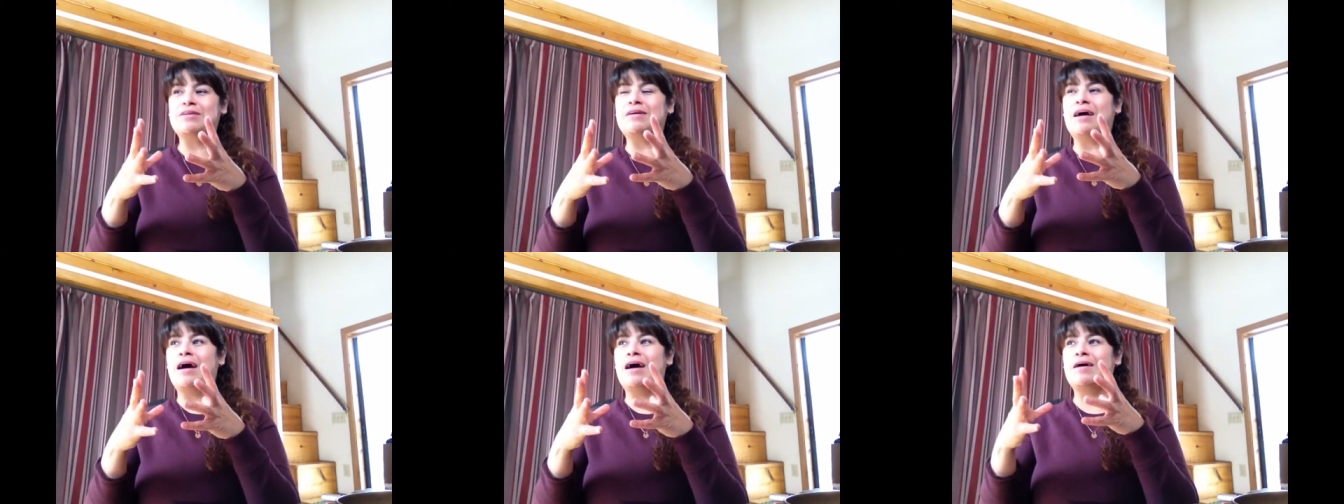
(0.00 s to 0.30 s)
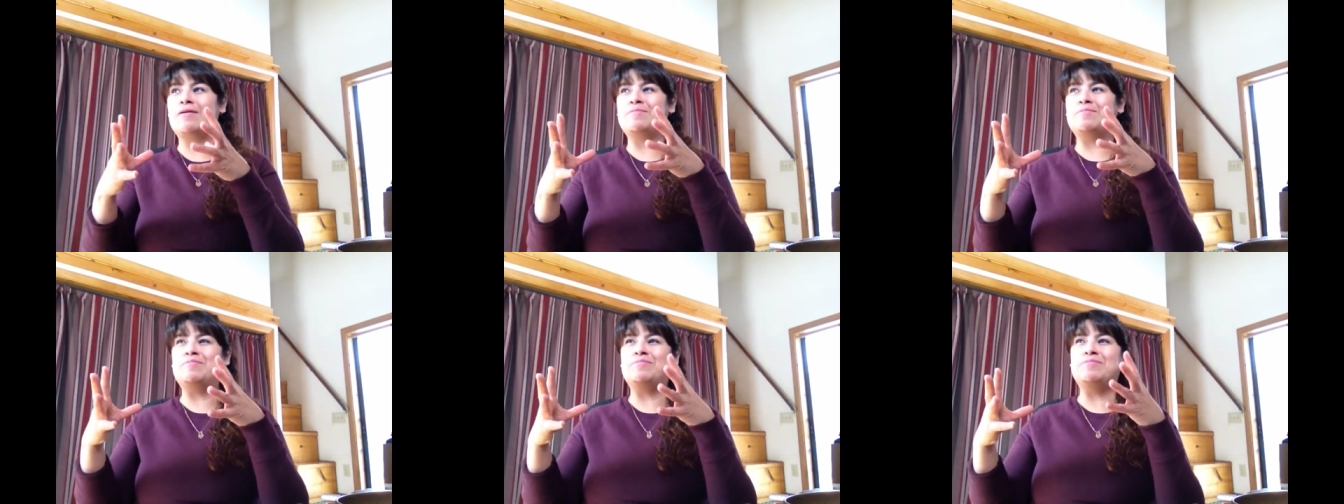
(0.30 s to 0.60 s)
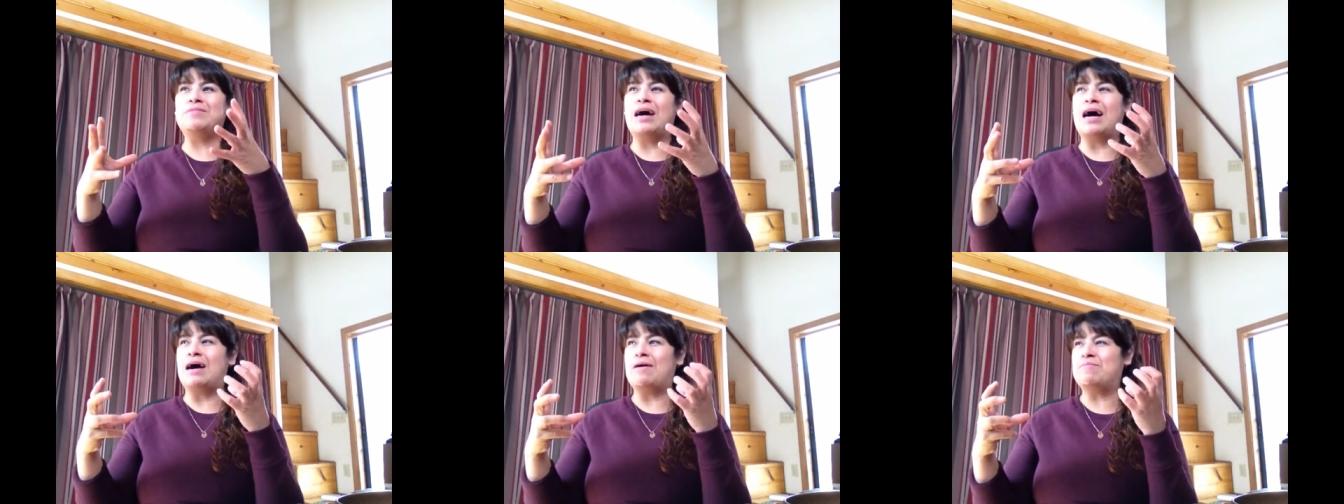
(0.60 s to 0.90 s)

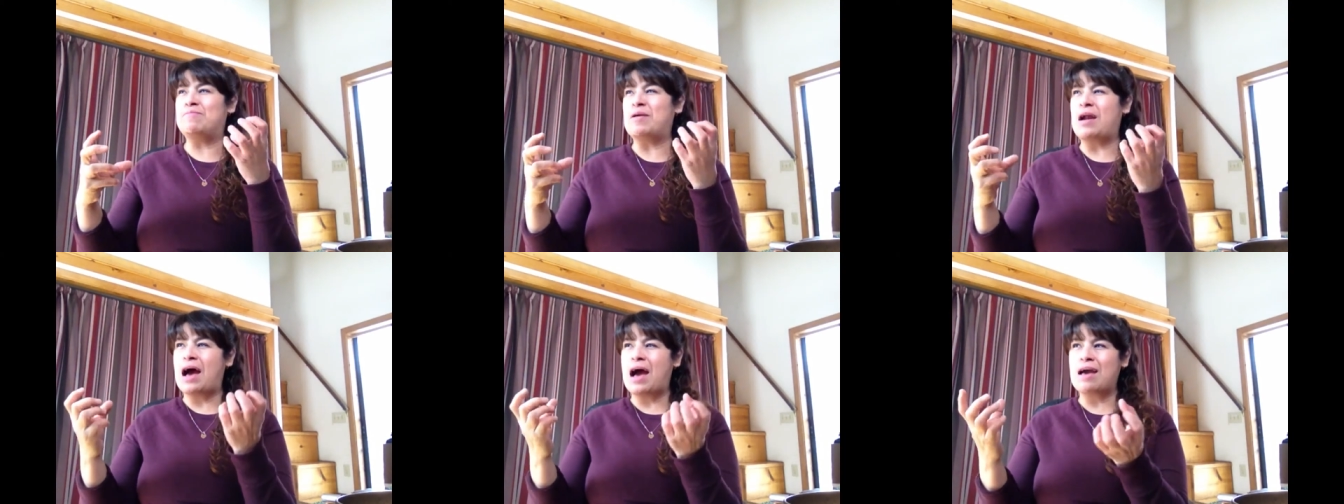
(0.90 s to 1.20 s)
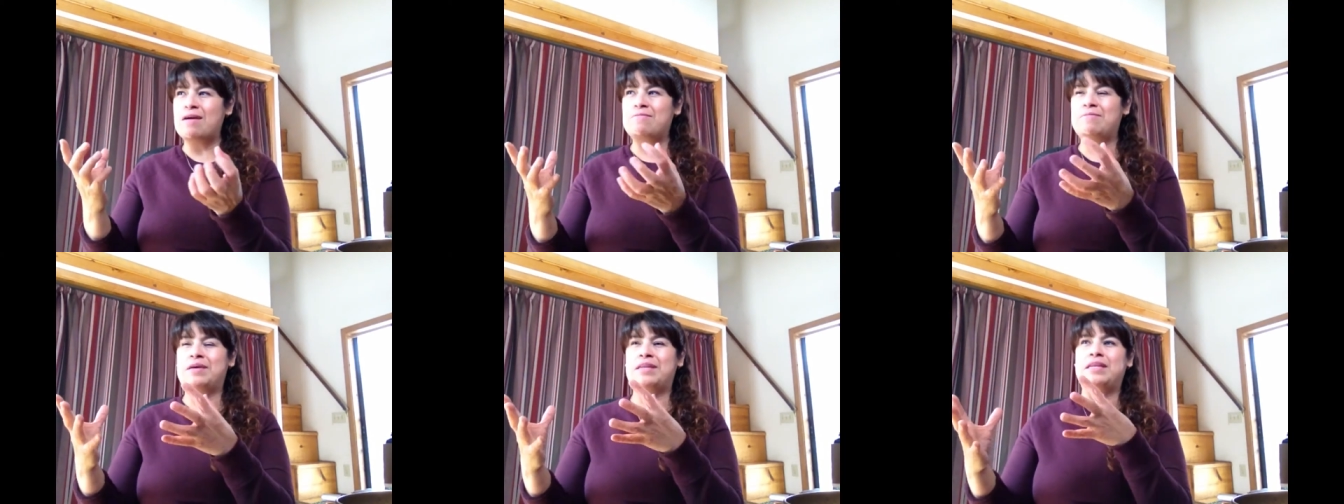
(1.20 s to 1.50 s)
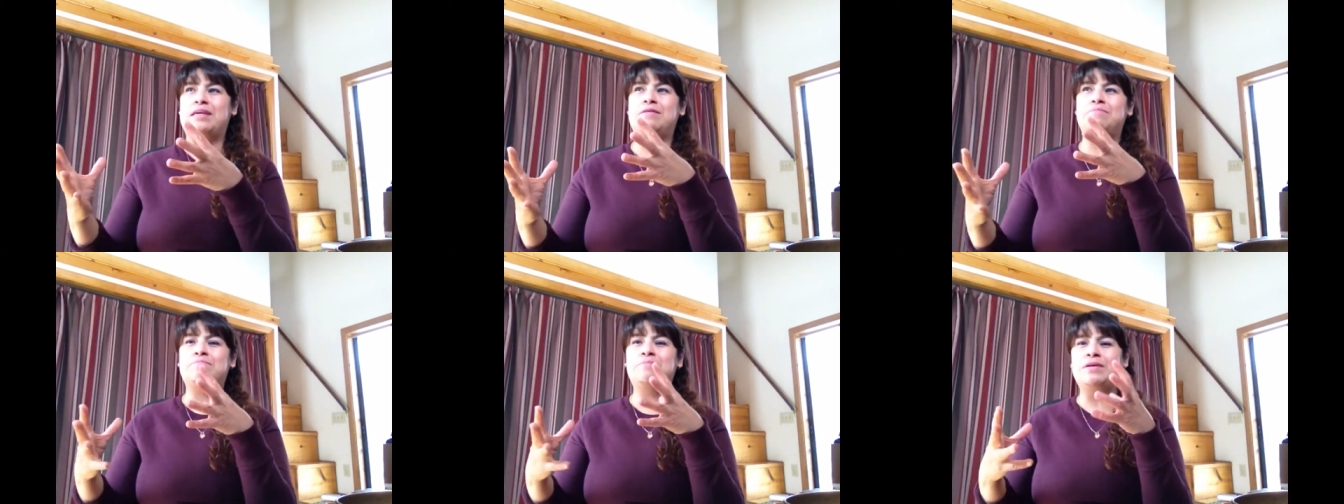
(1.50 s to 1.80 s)

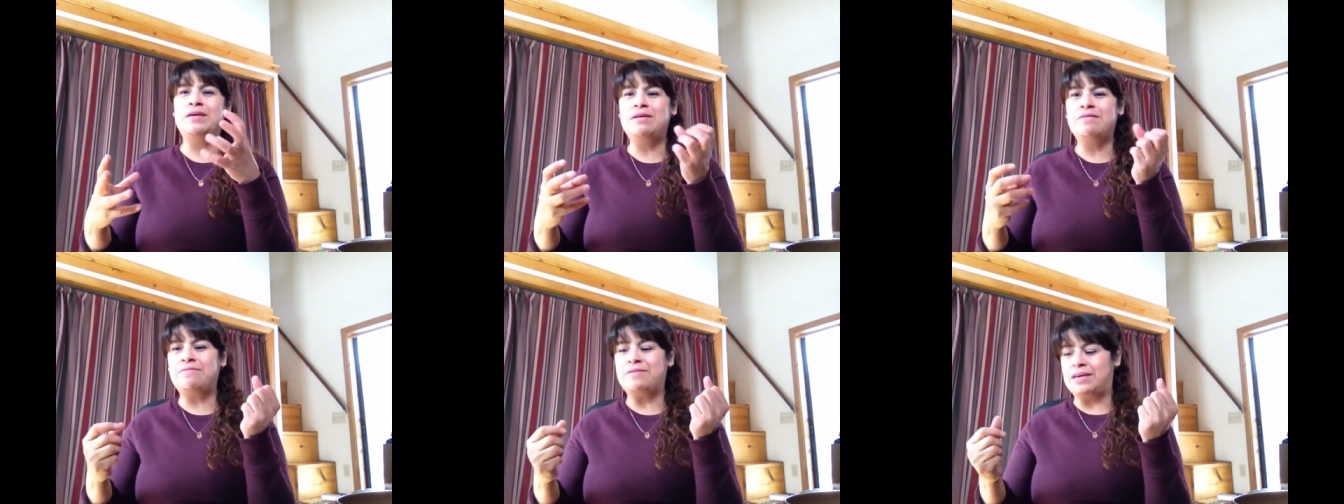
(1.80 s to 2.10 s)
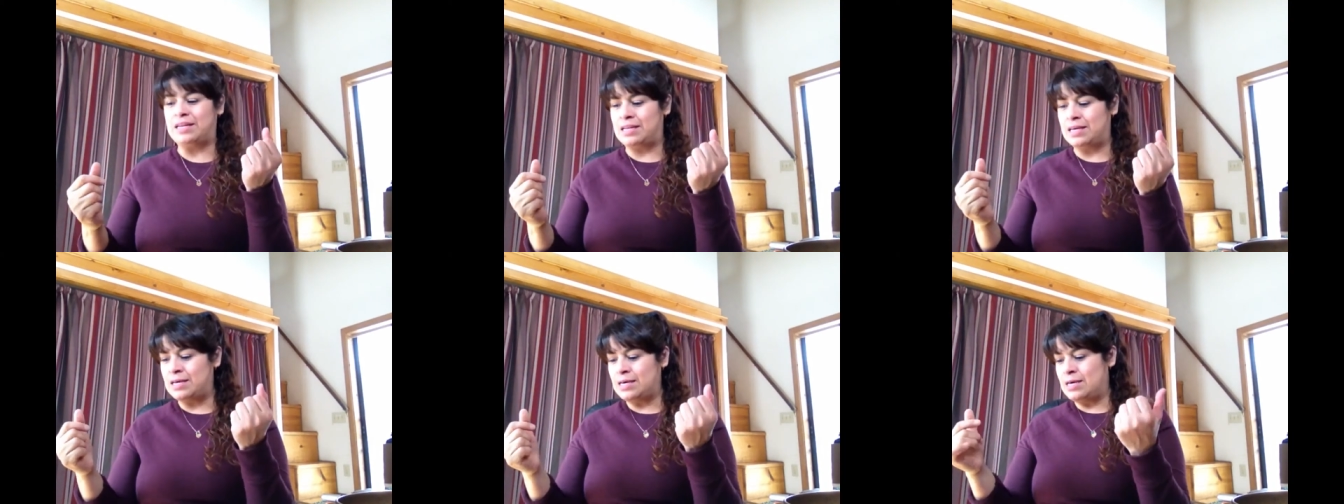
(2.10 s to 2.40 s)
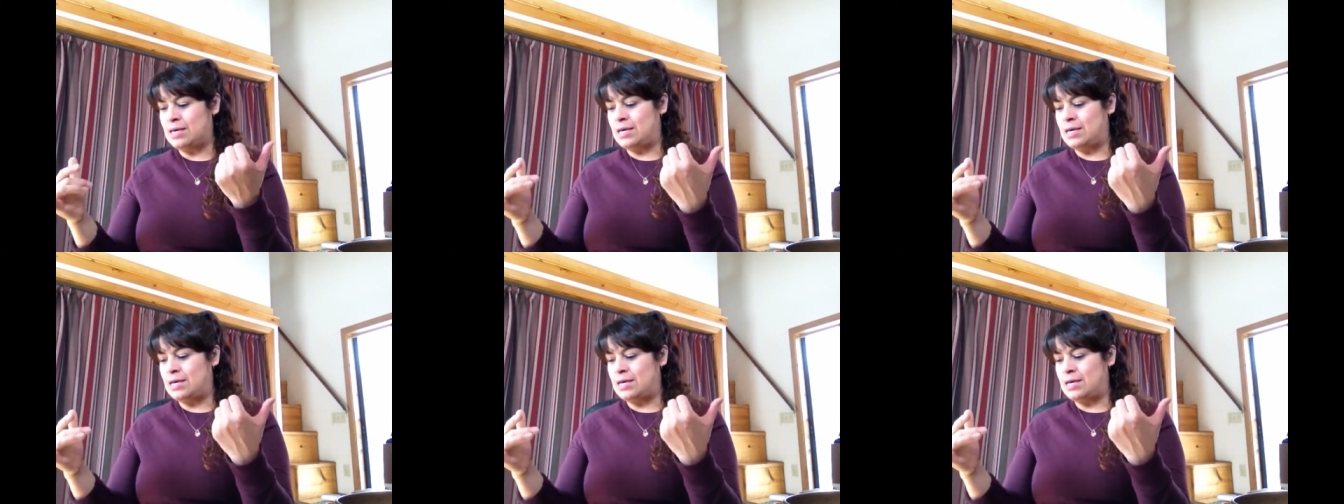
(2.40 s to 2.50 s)
vibrant and vivid.